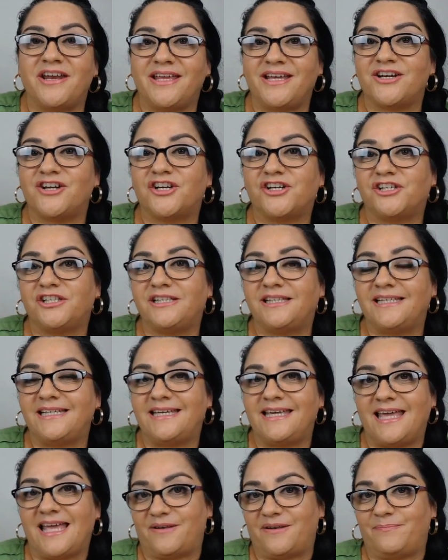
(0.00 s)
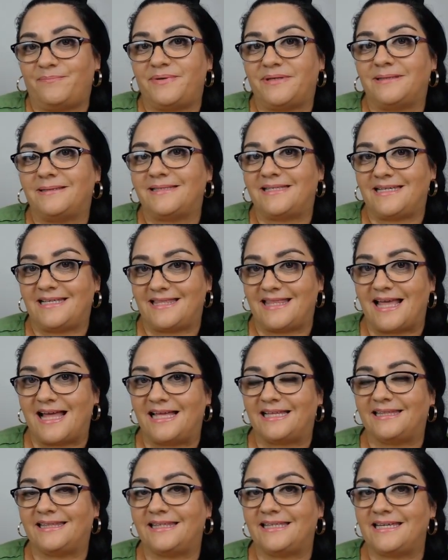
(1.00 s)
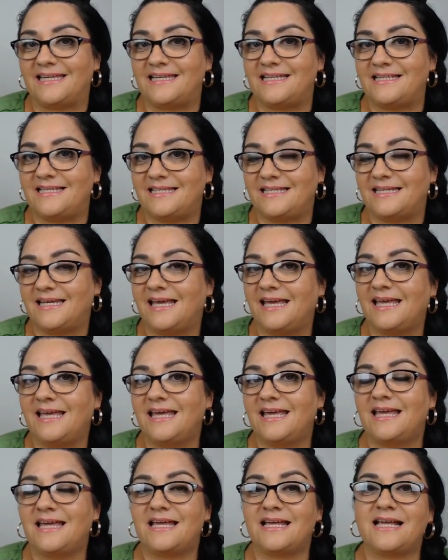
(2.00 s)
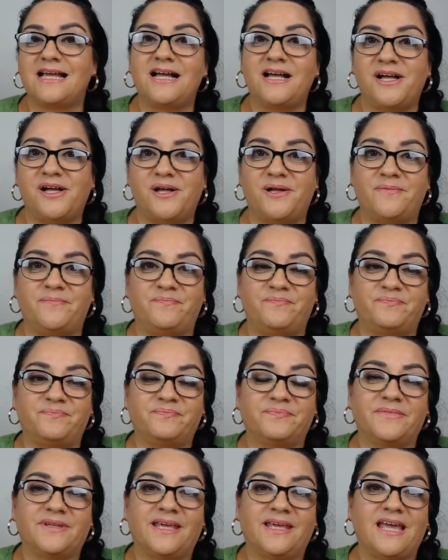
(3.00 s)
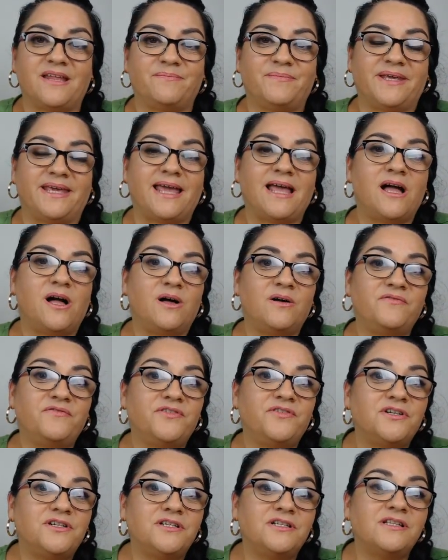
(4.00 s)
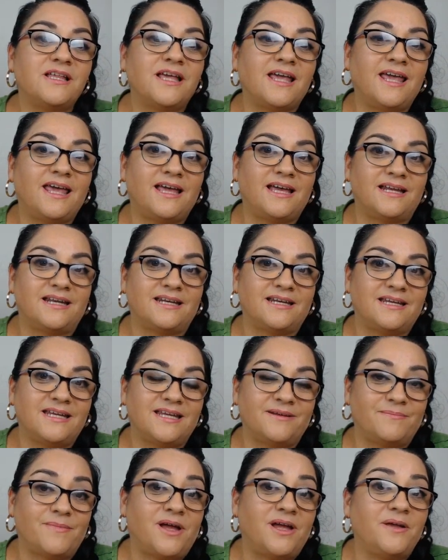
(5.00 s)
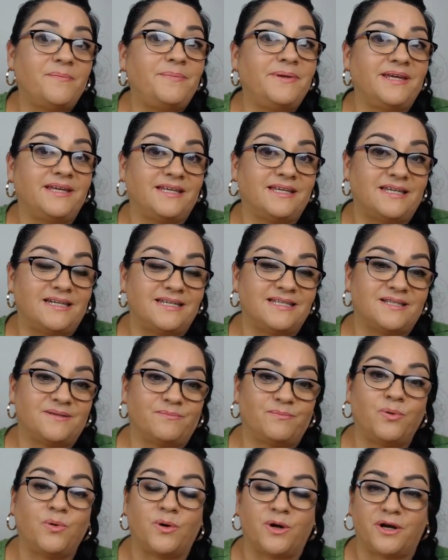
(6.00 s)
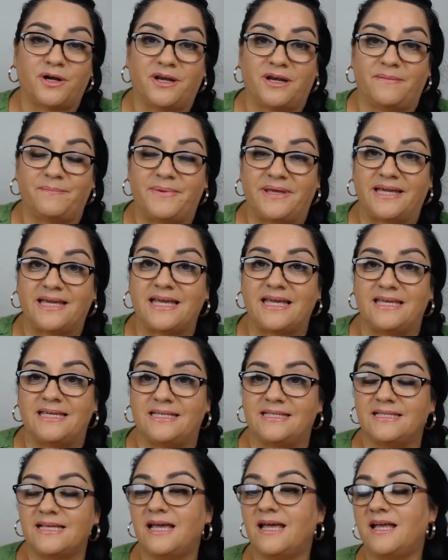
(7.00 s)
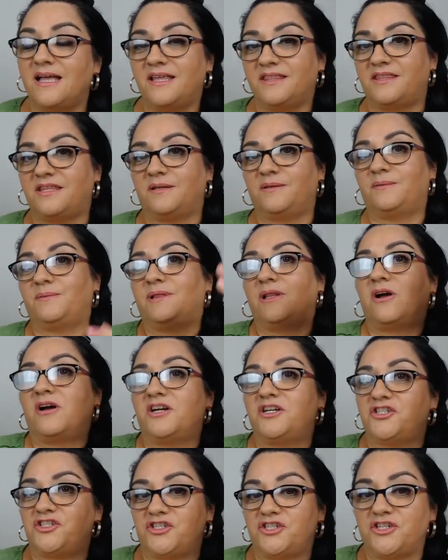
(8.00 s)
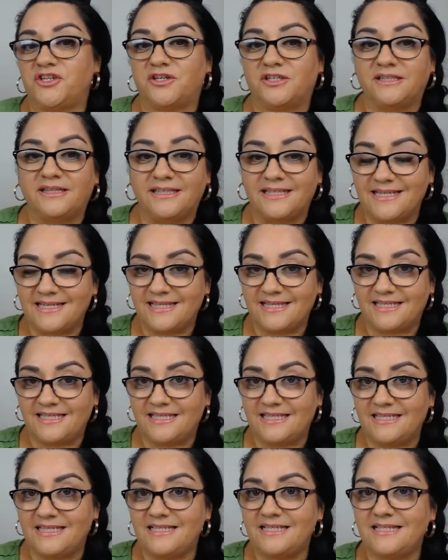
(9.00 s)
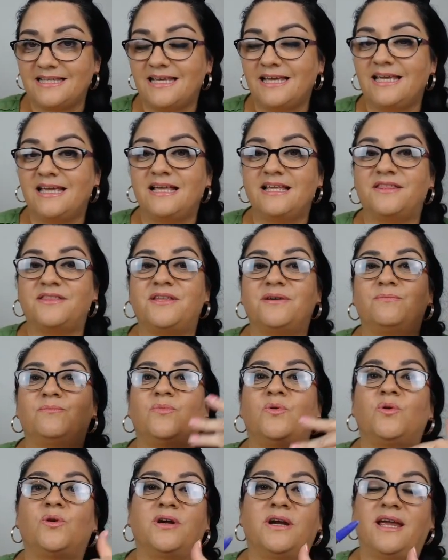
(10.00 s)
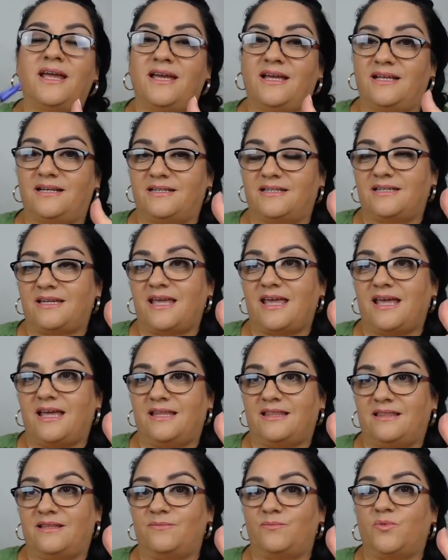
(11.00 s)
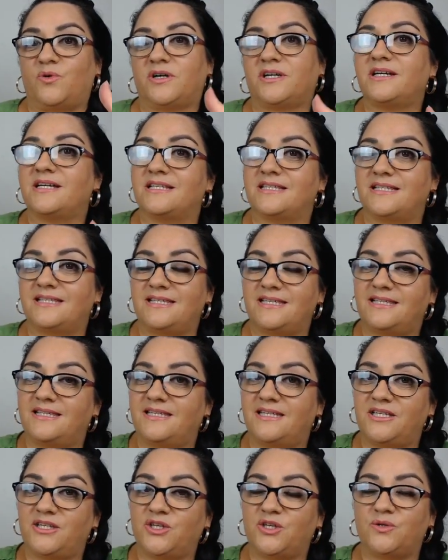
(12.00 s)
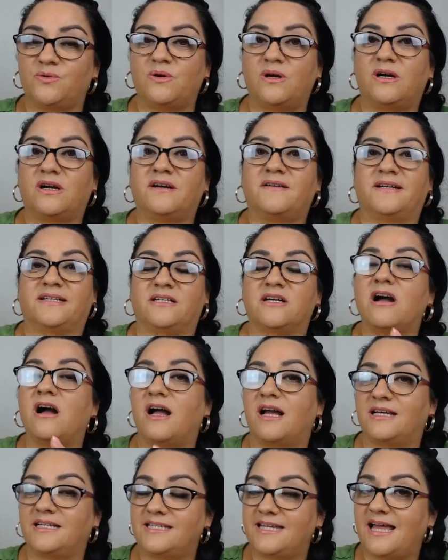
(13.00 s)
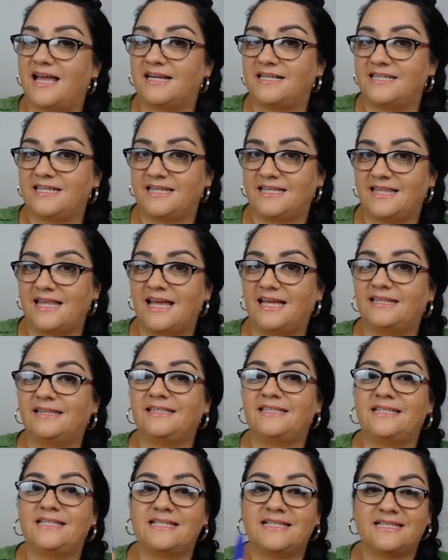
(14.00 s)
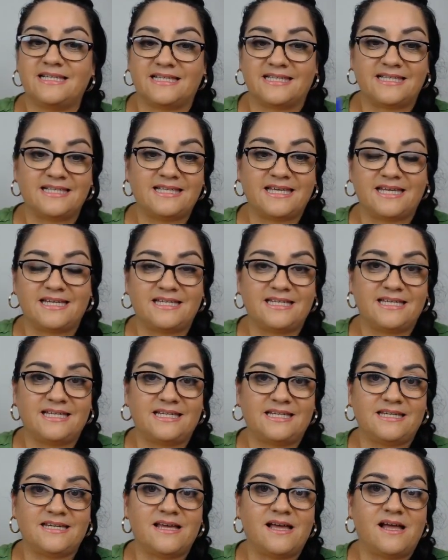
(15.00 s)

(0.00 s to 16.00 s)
early and building that list can be helpful, and in my opinion is important, because the larger your list is, the more and the more consistent you are in contacting that list and sending